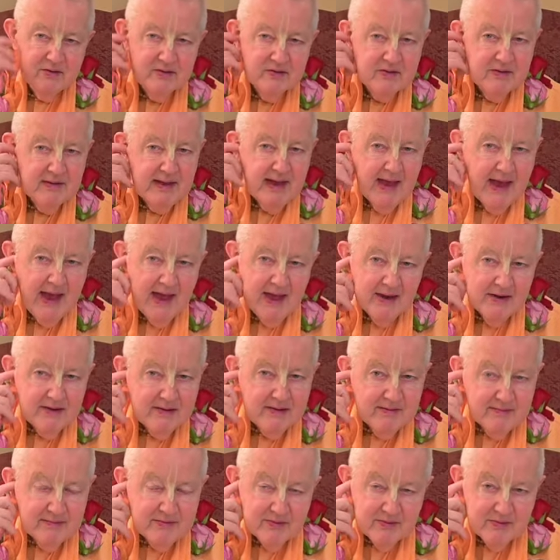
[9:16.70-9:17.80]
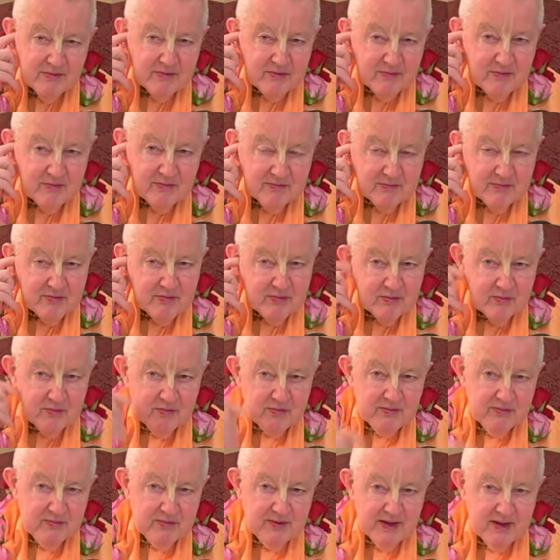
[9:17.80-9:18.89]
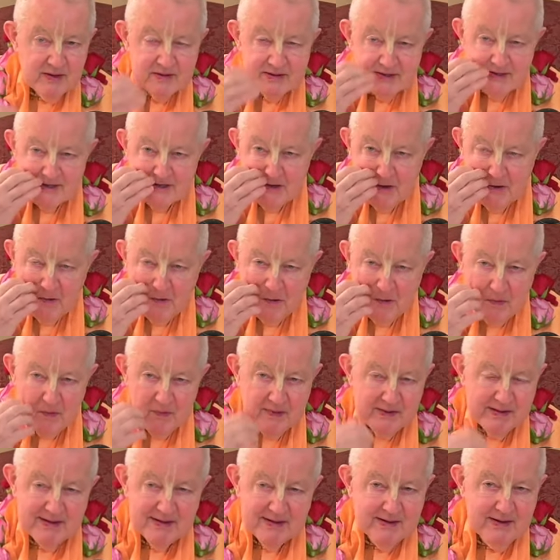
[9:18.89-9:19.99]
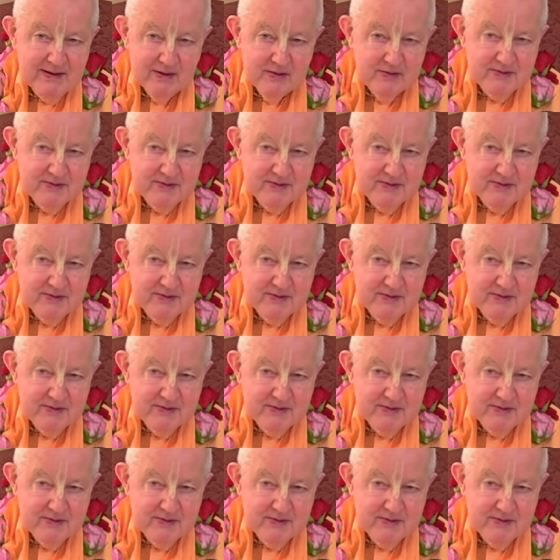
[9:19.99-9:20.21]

And without, you know,